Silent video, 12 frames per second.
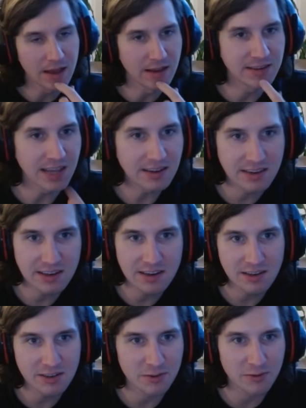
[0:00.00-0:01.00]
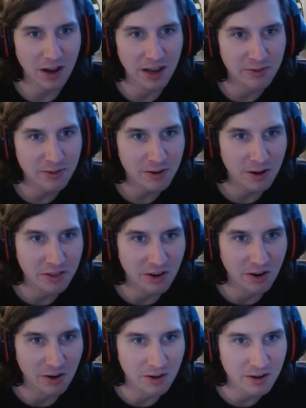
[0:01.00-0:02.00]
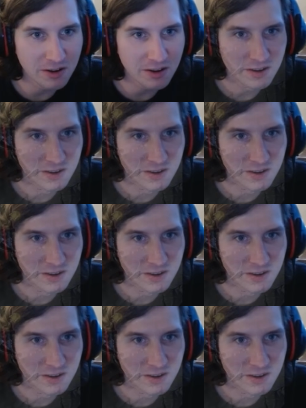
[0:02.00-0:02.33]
Is that DD Survivor on the card?